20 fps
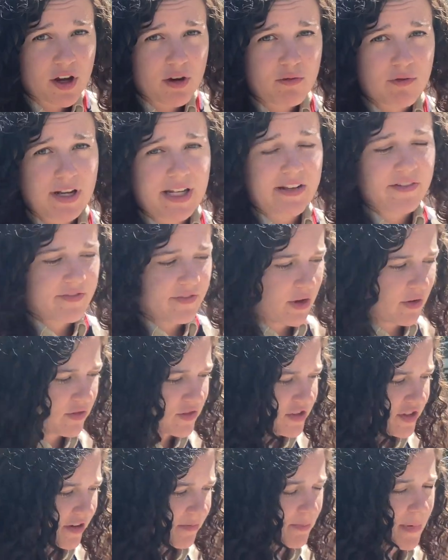really
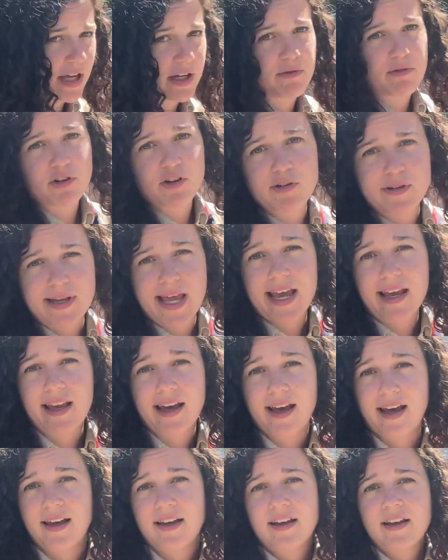fond of my Groot
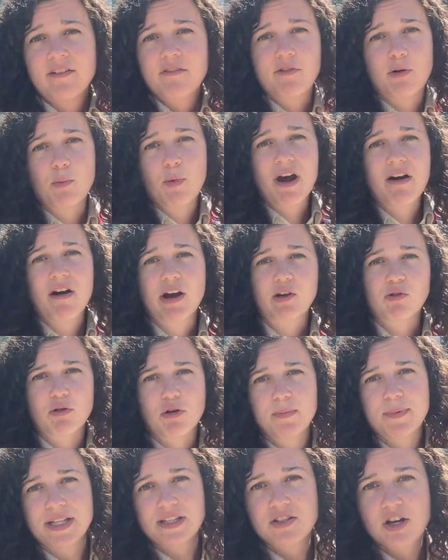necker from where I grew
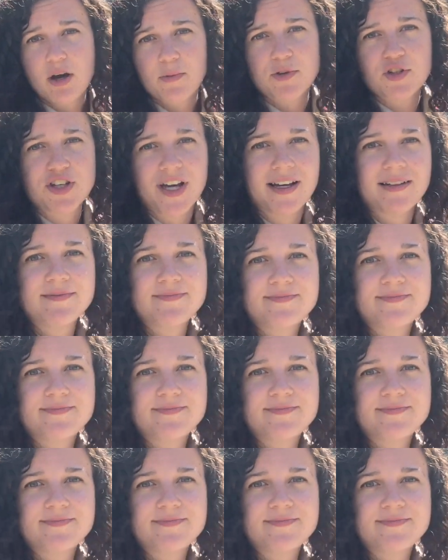up in Derbyshire.